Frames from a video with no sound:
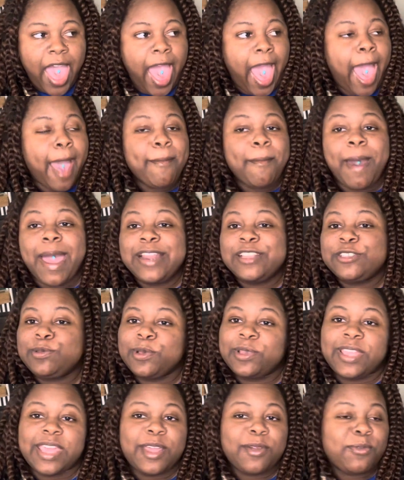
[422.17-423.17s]
I might as
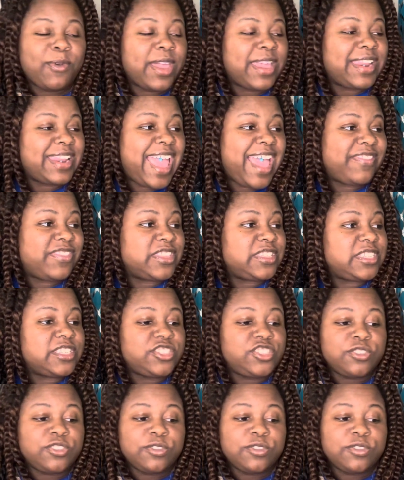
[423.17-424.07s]
well get ready to have the tissue